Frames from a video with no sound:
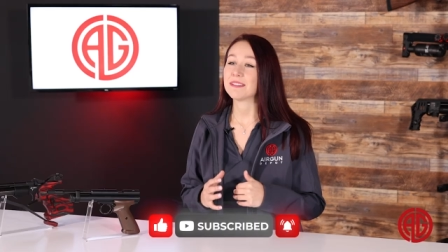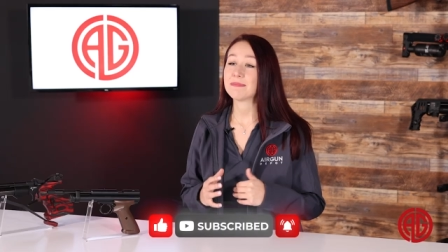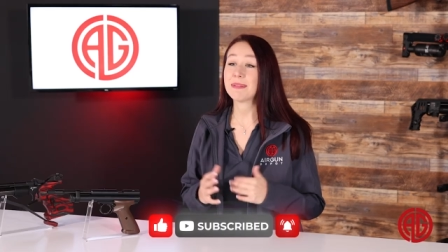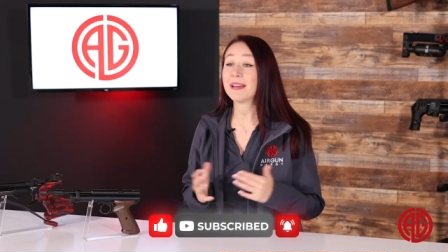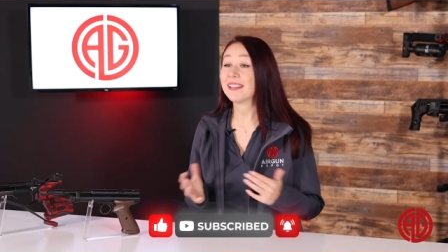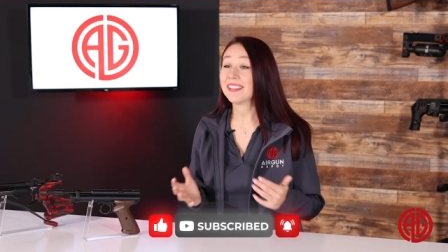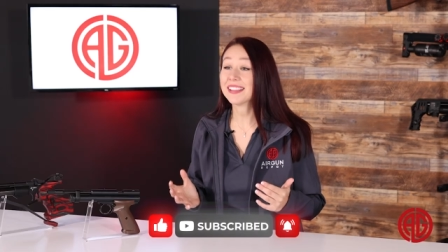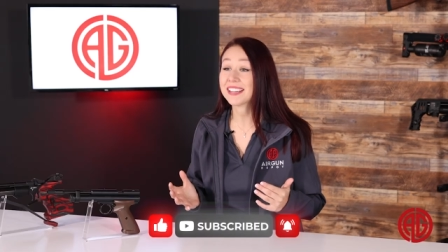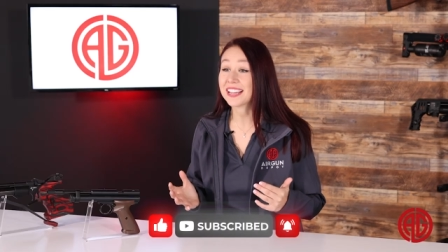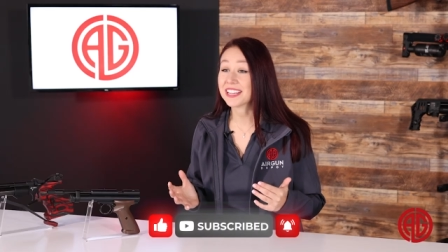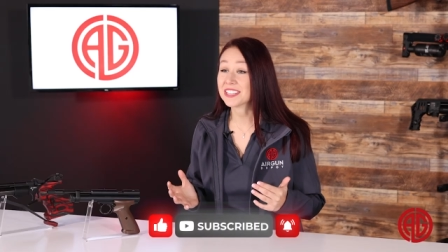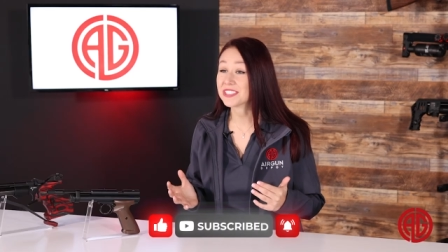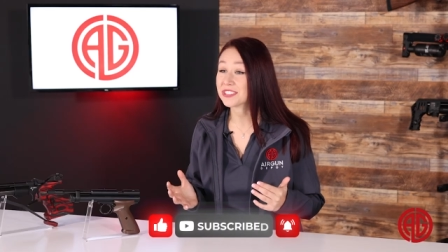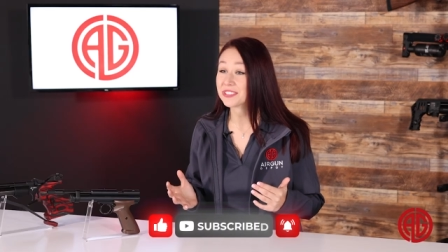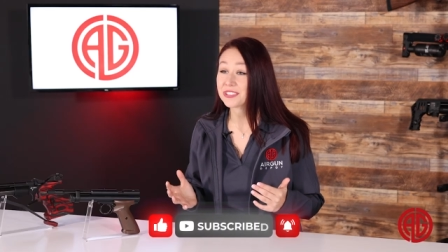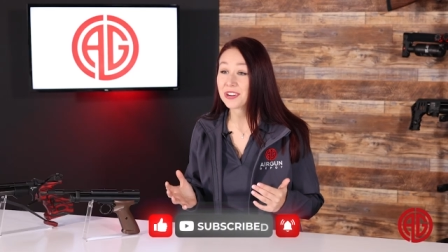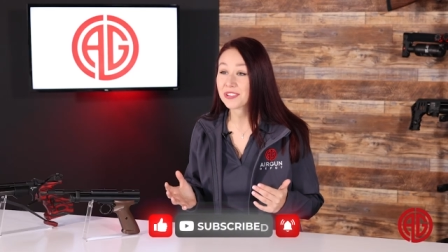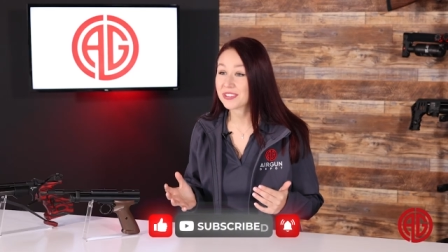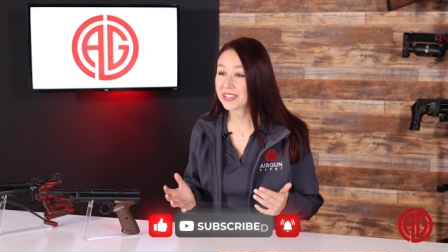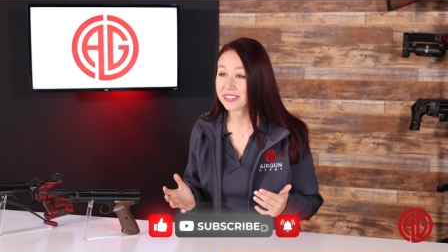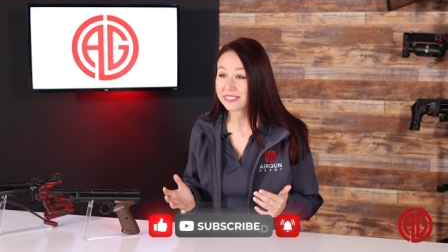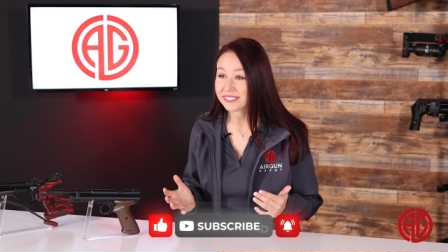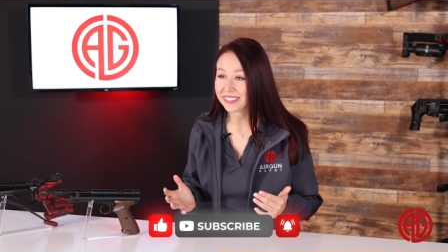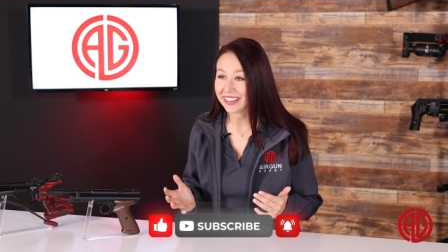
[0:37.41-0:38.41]
Pellet guns are
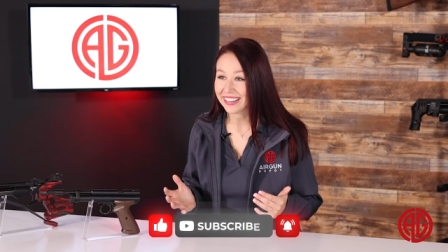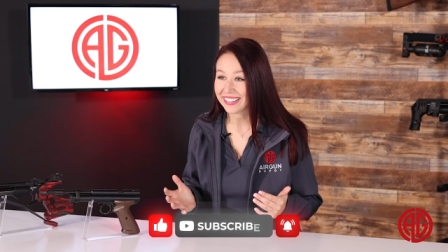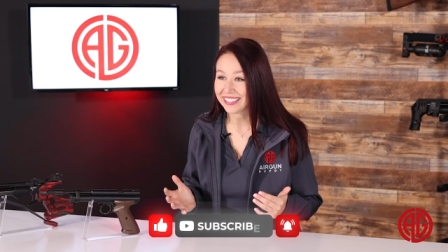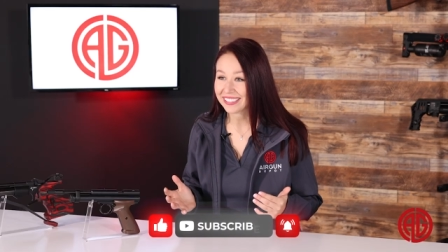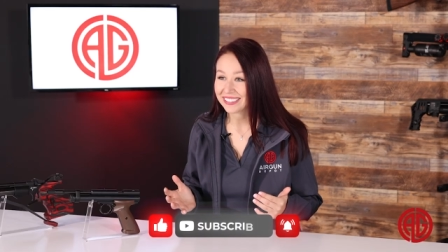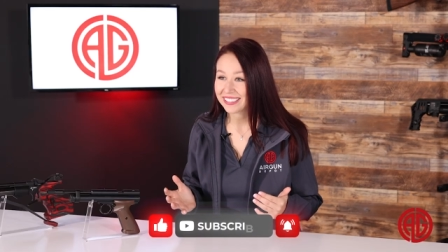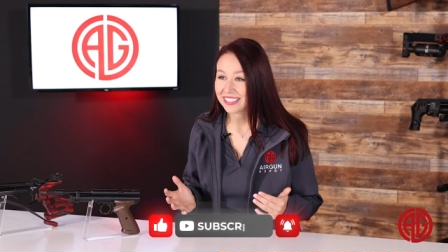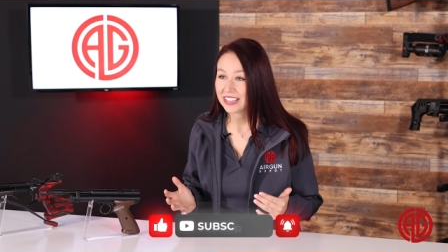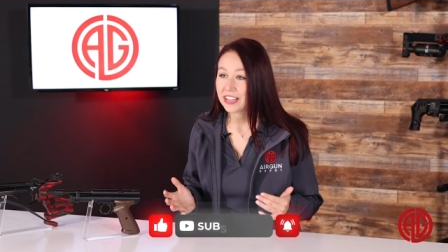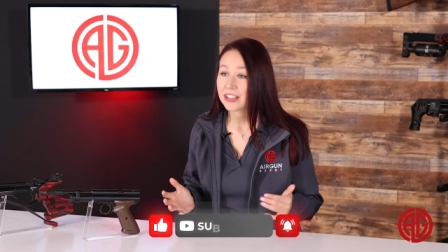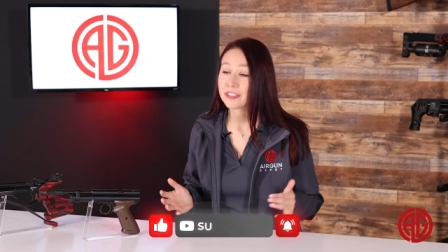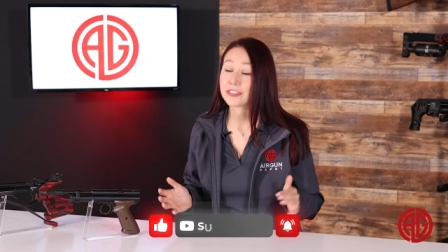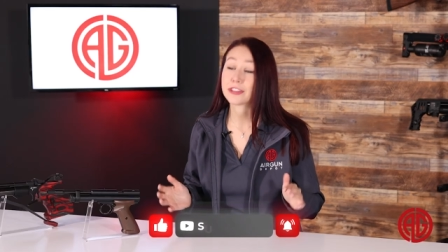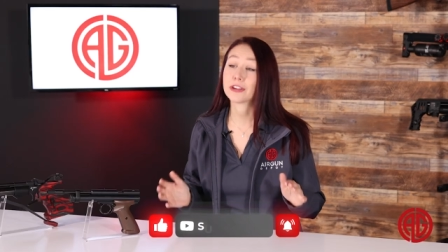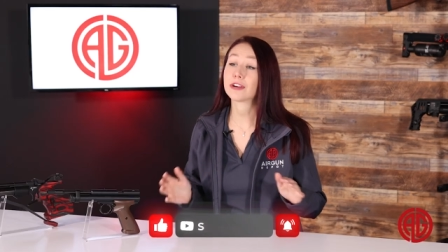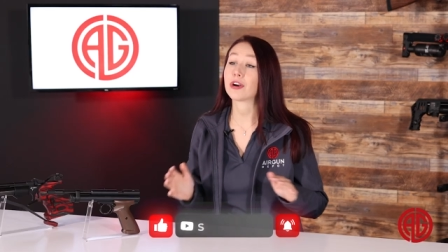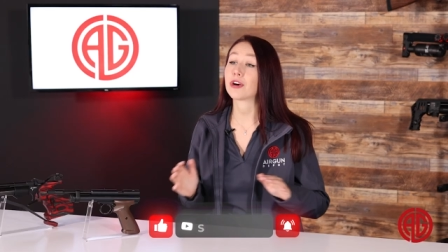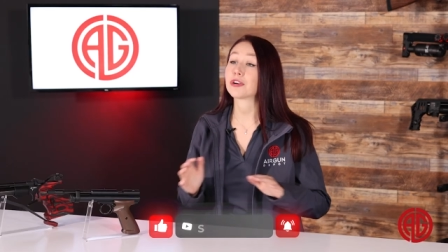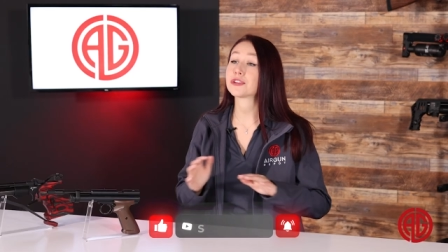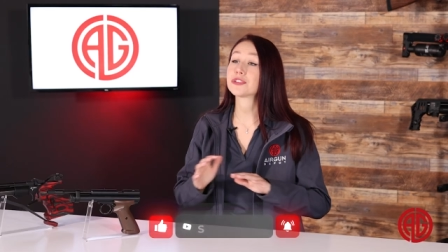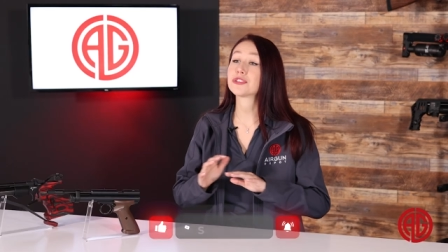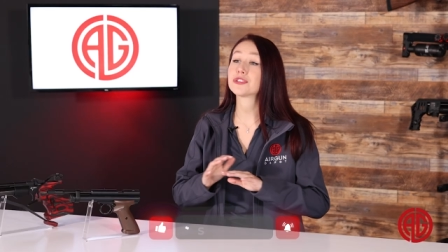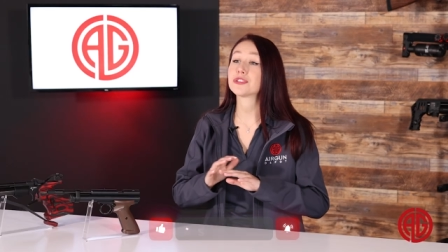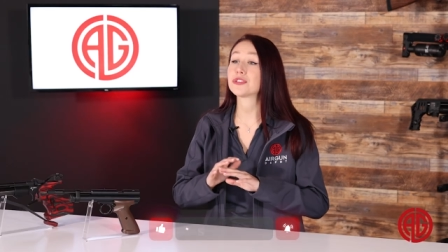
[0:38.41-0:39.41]
no different. There
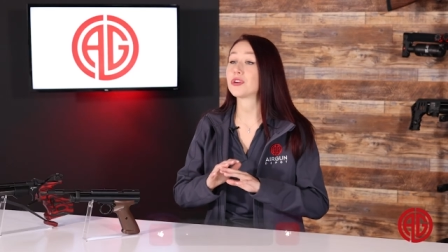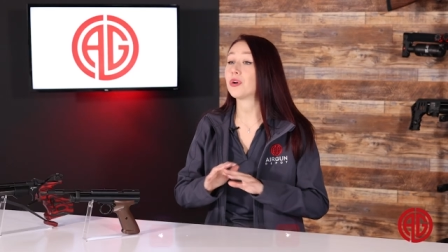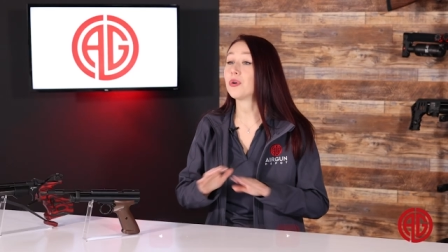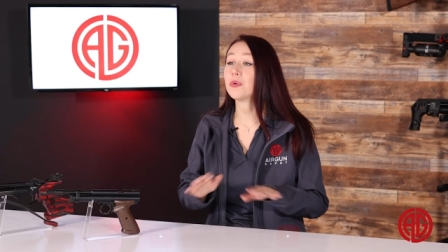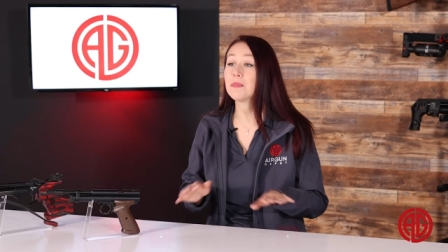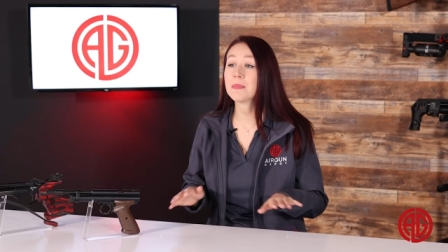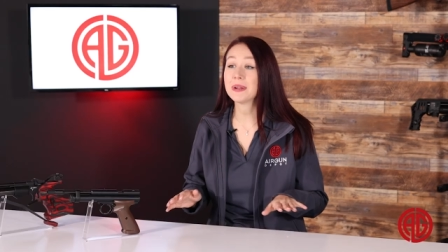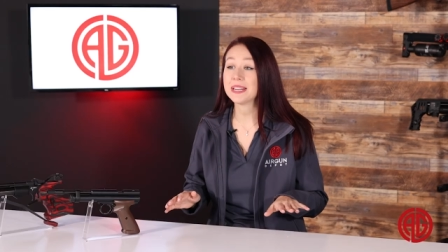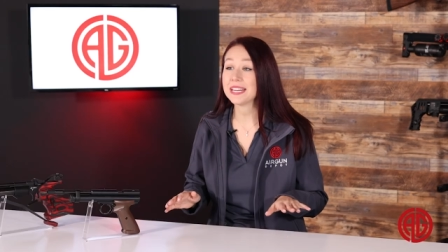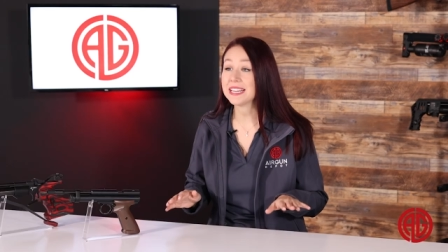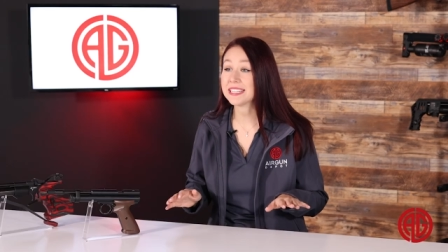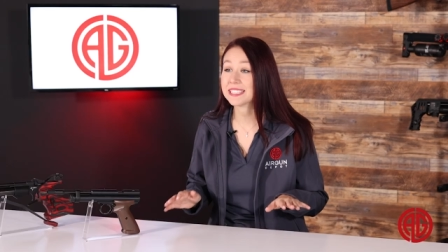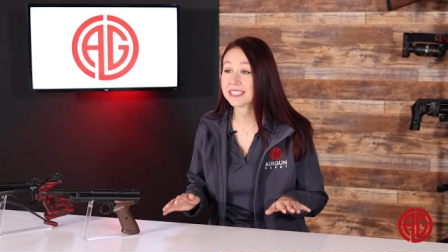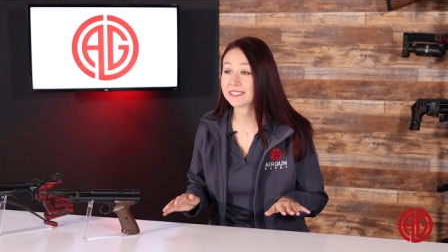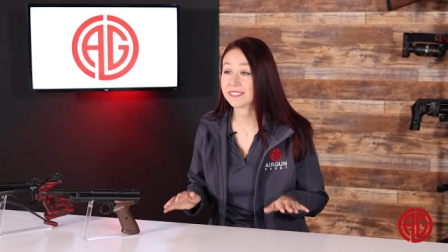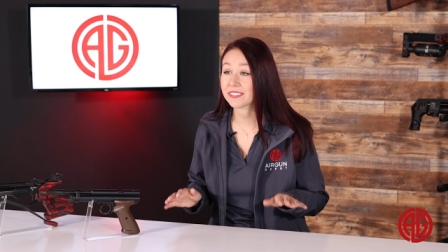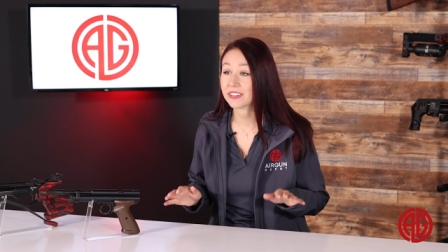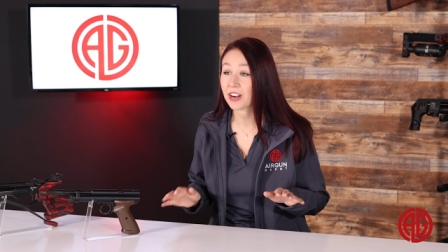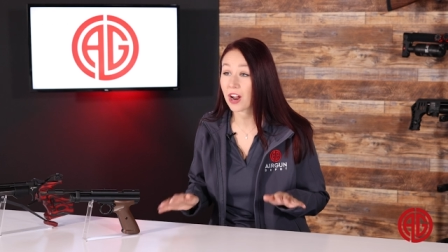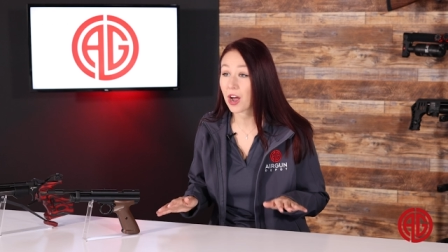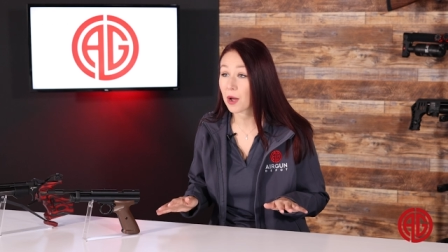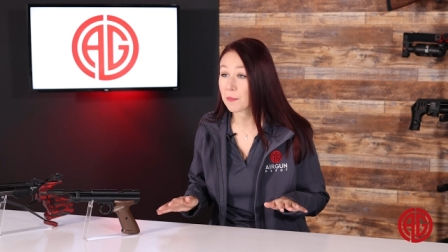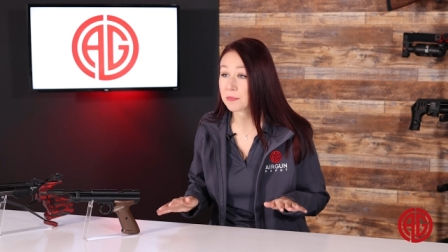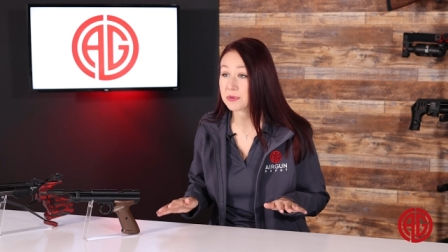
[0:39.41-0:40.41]
are so many
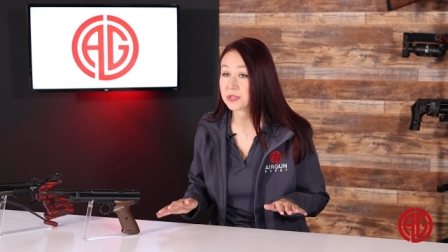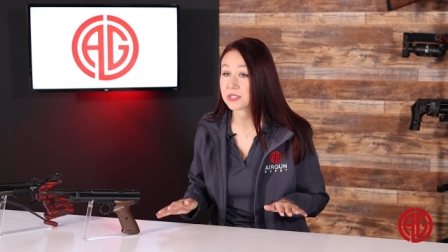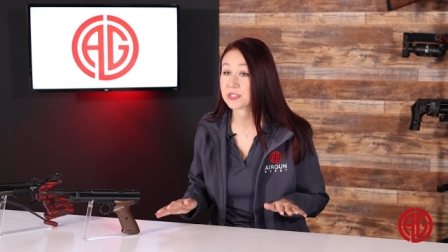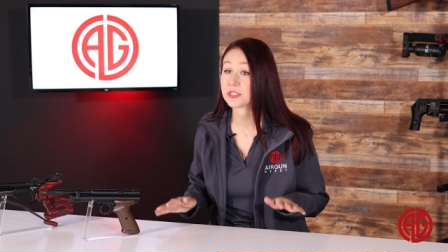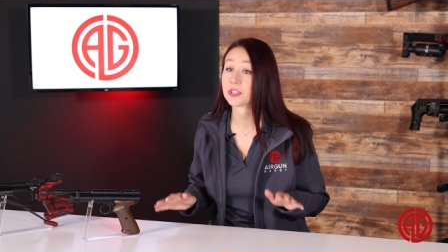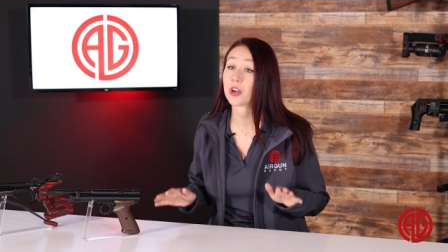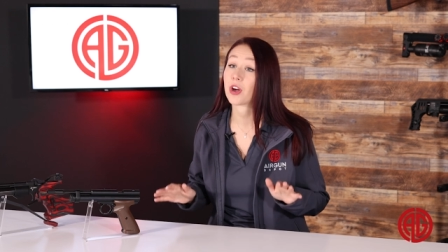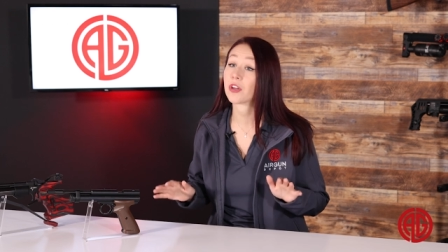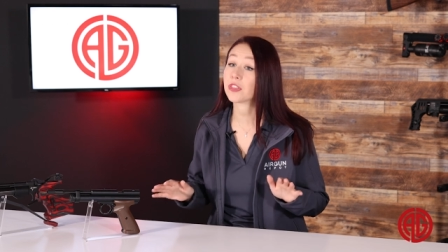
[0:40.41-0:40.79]
different options